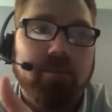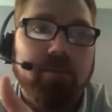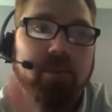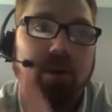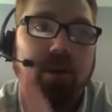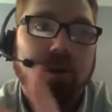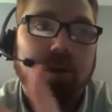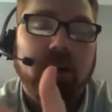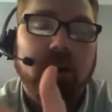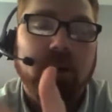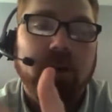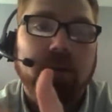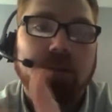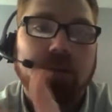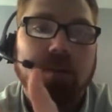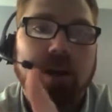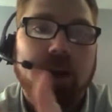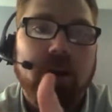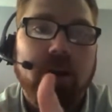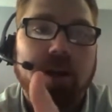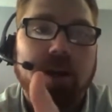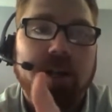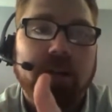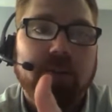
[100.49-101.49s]
Uh,
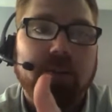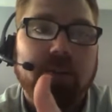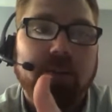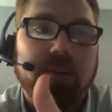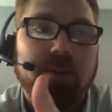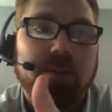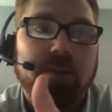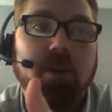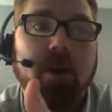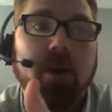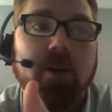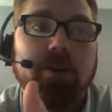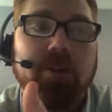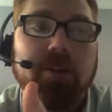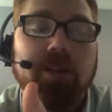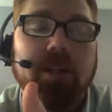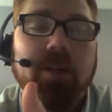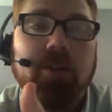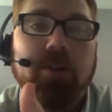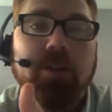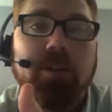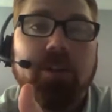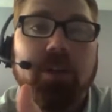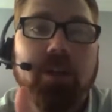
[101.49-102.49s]
Irenaeus uses Paul's
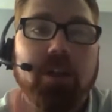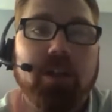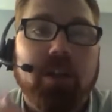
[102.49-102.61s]
language here,